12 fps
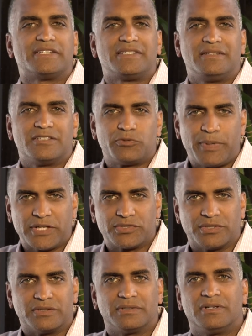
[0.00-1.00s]
I send this
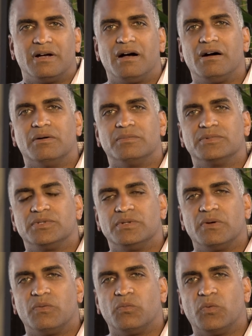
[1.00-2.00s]
picture? Oh,
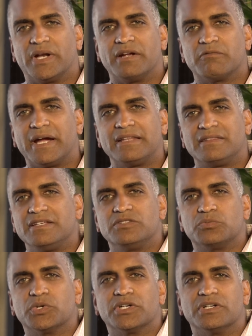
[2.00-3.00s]
when I write
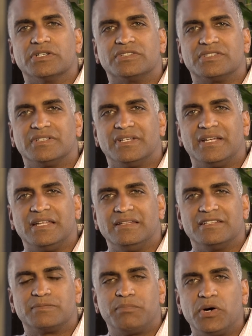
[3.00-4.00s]
these words in
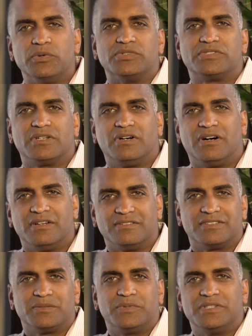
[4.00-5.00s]
this post on
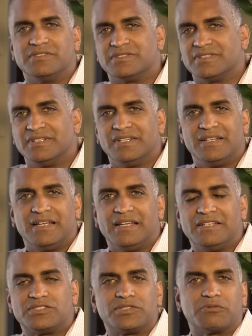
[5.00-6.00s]
someone's
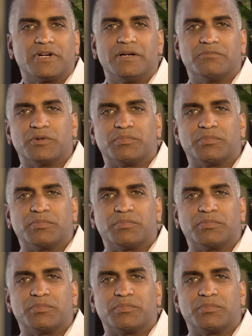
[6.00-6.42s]
Instagram